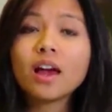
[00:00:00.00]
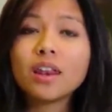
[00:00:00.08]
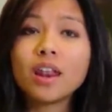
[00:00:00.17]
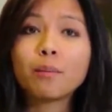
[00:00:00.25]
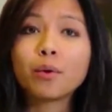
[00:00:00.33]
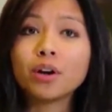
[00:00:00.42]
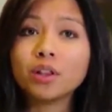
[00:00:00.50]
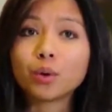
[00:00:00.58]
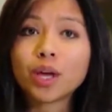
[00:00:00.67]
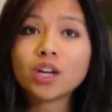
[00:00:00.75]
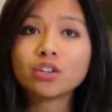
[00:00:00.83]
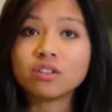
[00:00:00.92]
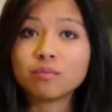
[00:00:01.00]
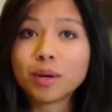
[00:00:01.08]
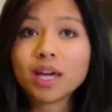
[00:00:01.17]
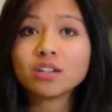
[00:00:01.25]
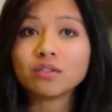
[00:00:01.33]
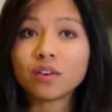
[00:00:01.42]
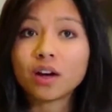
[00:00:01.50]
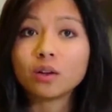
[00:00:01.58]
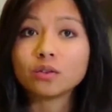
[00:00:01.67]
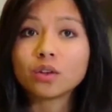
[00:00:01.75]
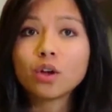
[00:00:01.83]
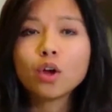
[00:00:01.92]
number, and location of paging
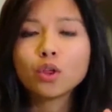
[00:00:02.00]
files